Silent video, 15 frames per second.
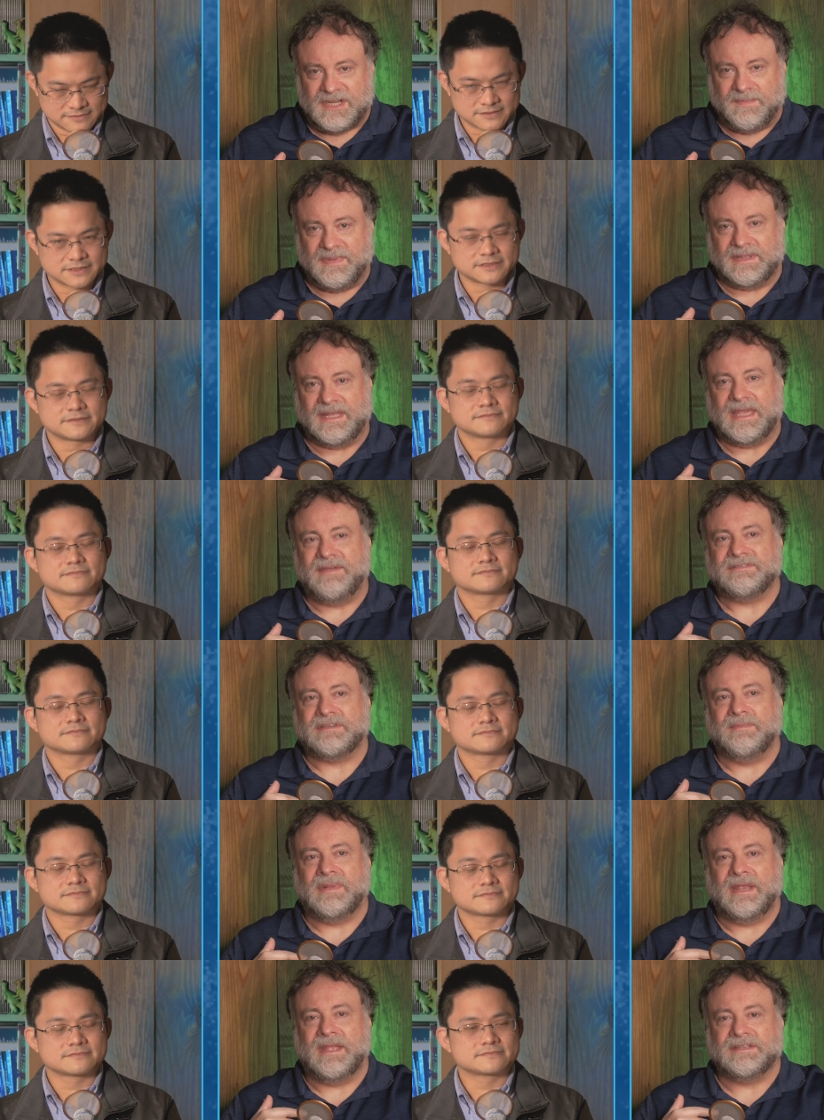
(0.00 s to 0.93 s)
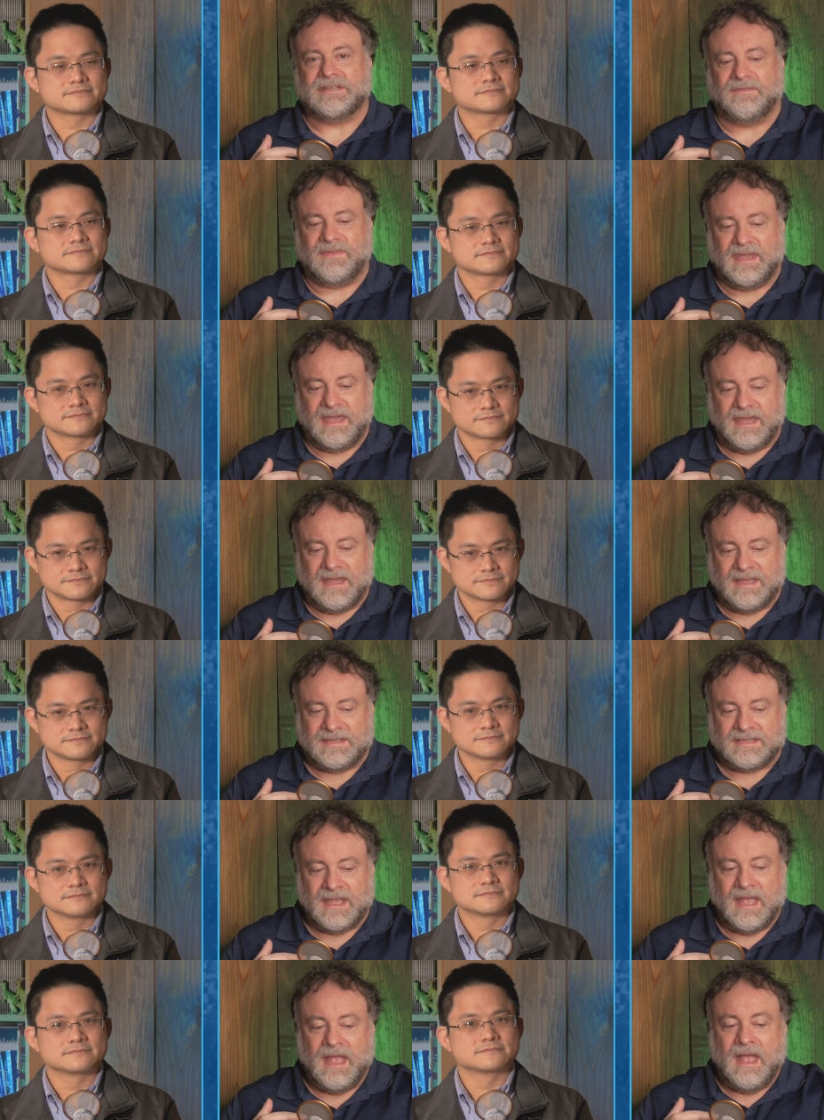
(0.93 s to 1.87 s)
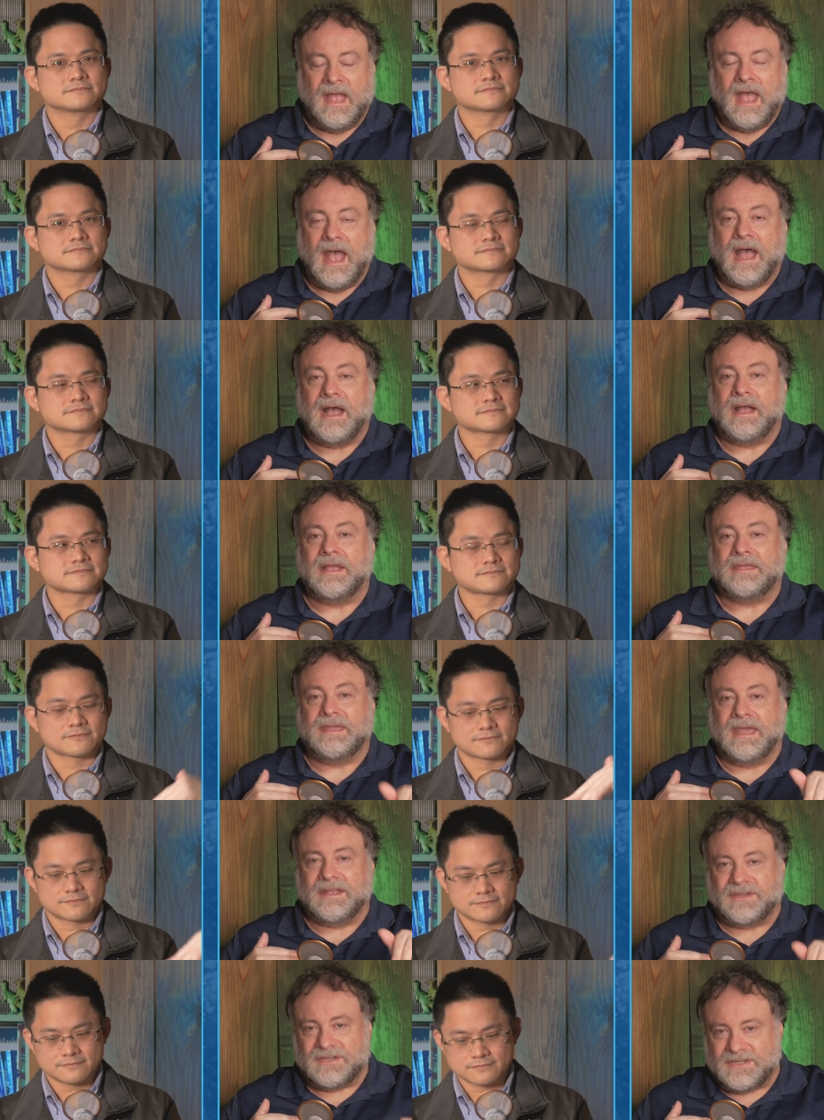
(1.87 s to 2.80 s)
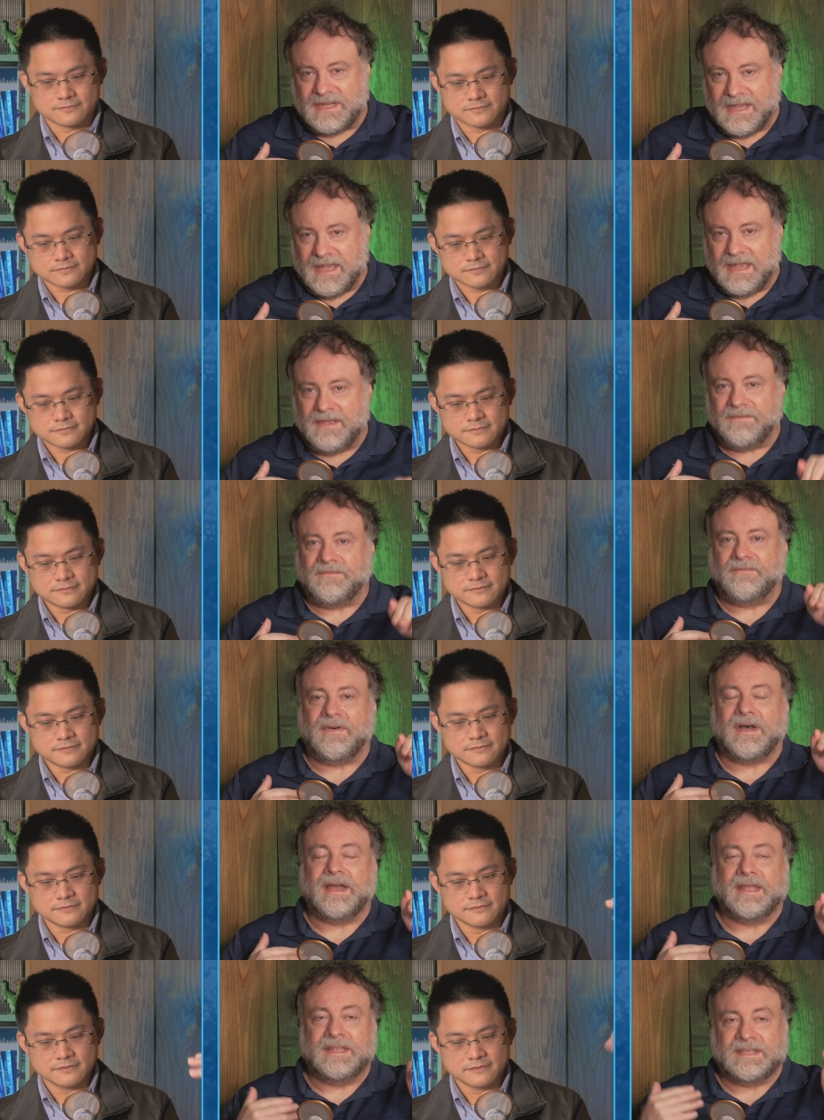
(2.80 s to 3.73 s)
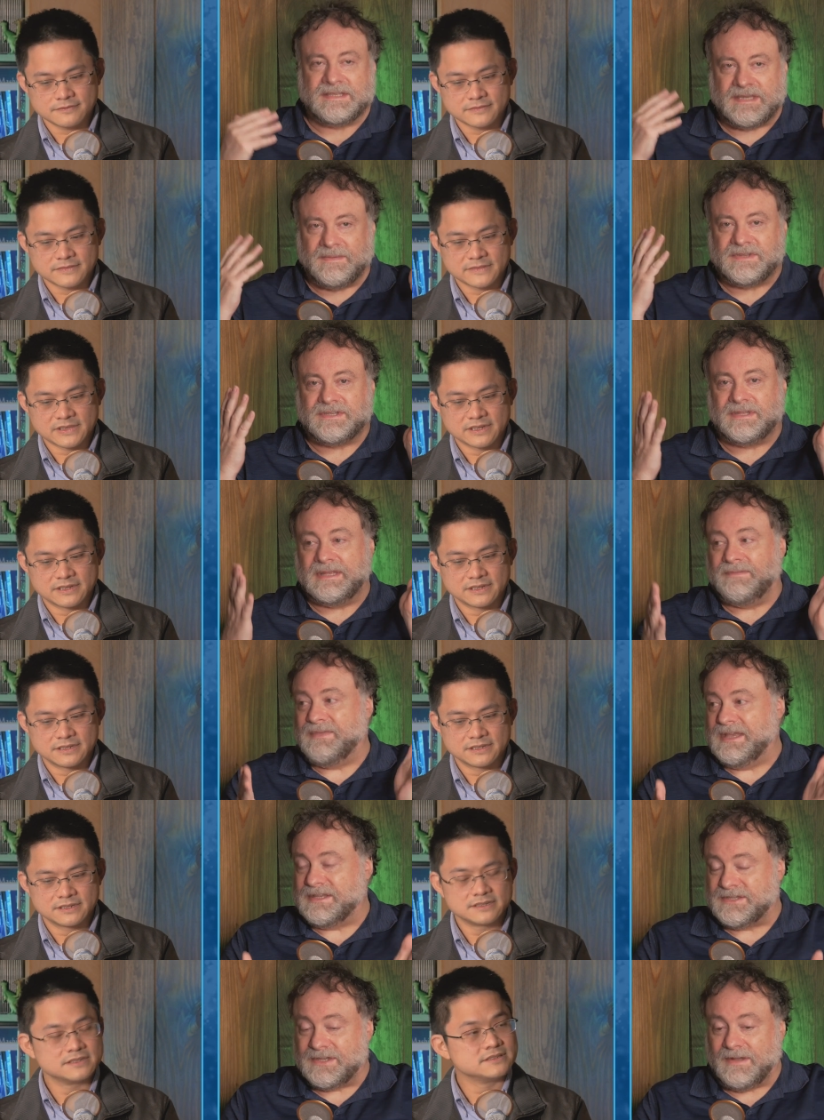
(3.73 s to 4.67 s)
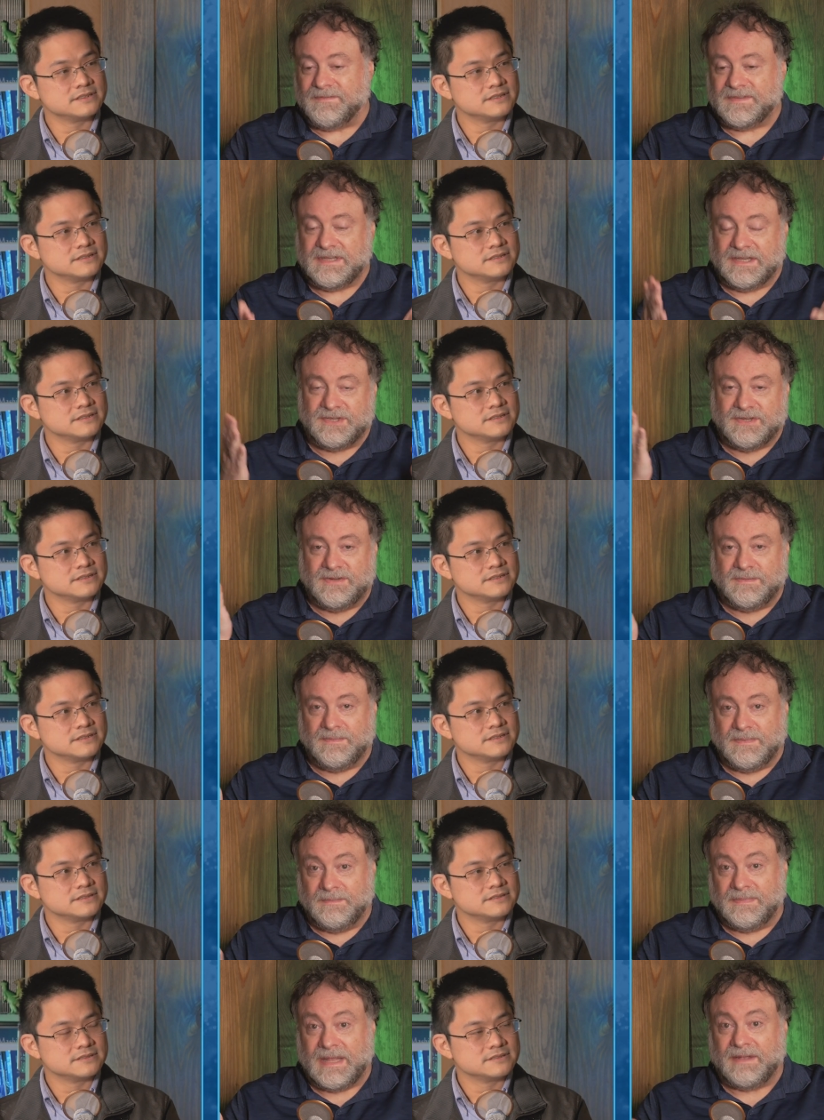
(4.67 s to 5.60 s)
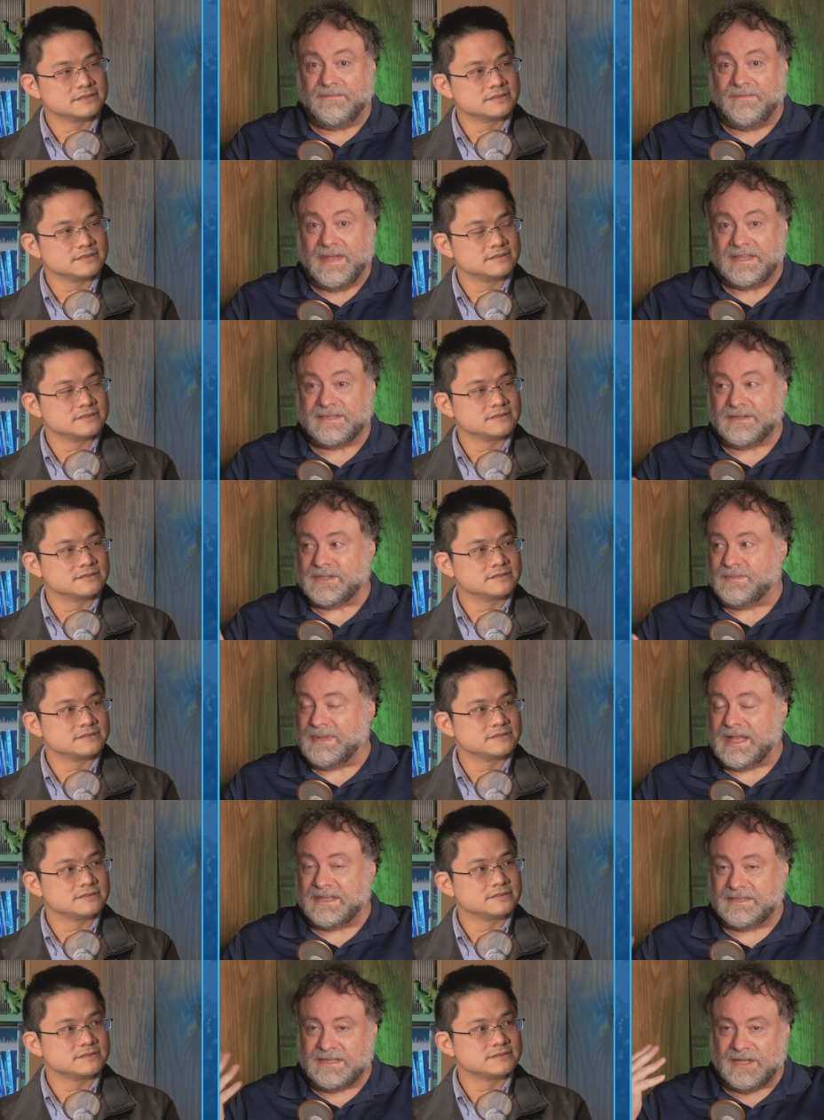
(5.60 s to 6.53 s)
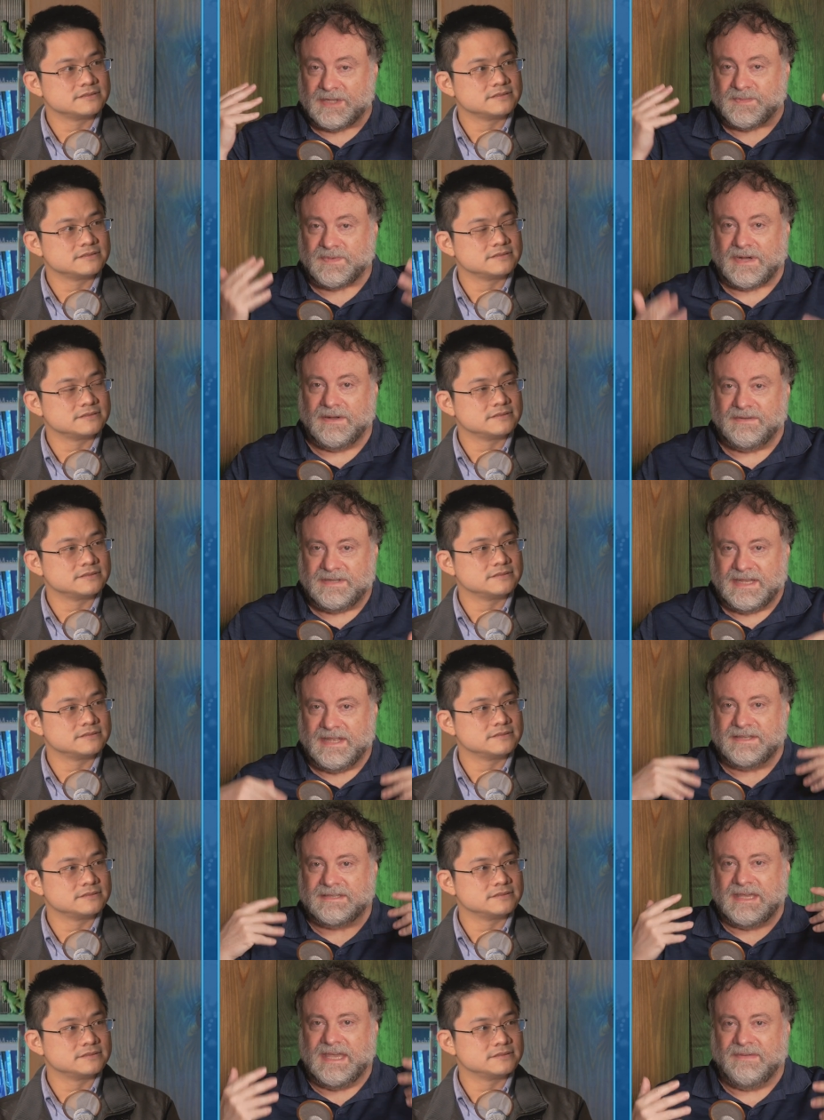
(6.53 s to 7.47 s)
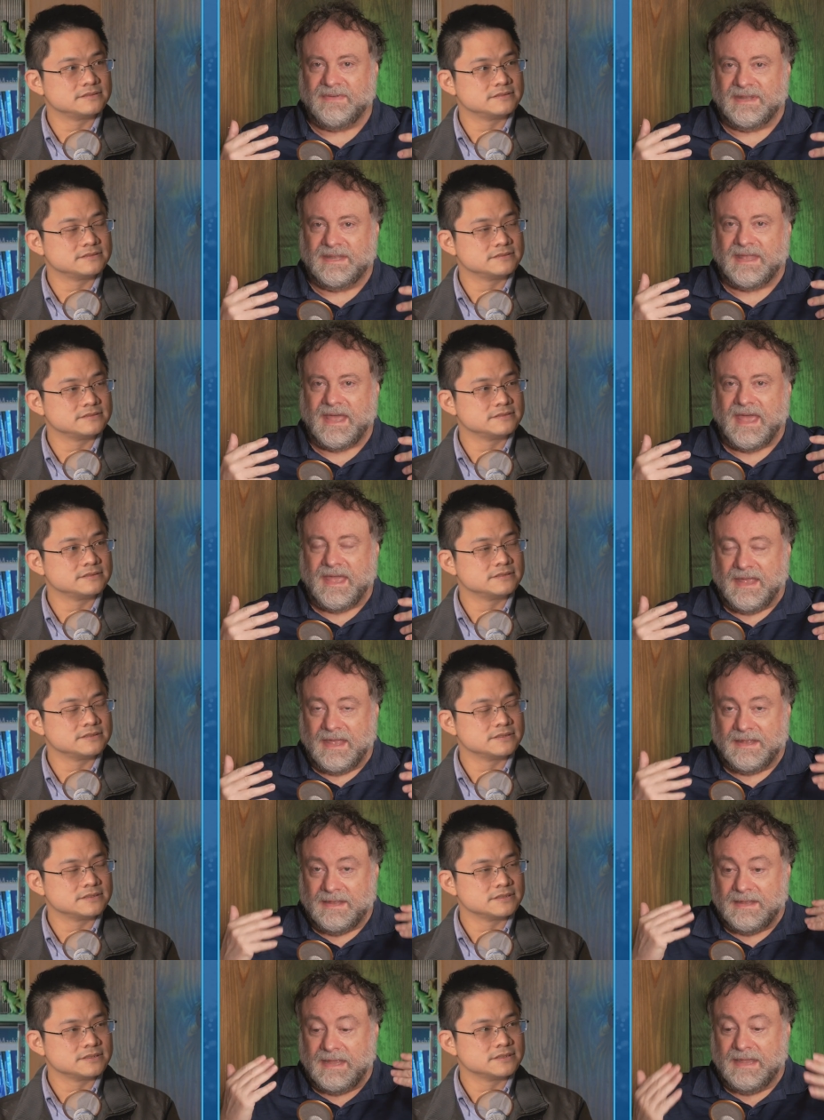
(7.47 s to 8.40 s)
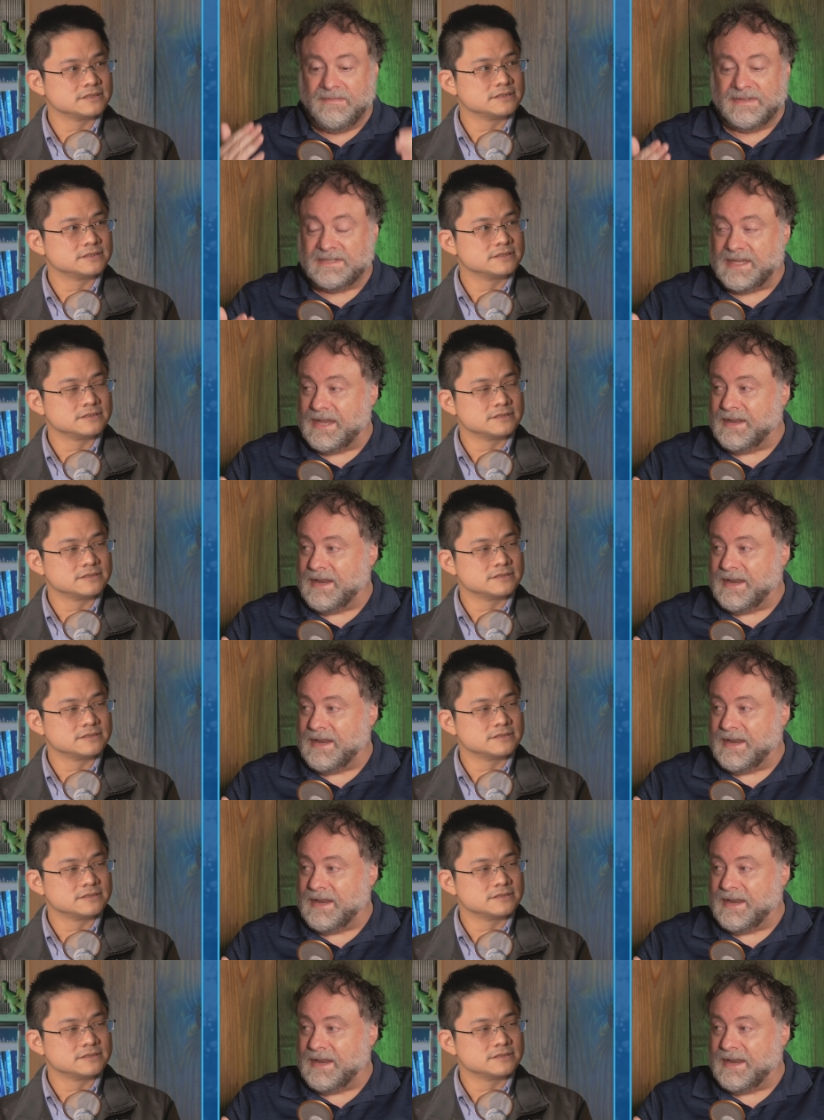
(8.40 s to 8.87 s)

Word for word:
Speaker 1: She believes in millions of years, uh, yet she finds these soft tissue, blood vessels, blood cells, proteins, even uh, even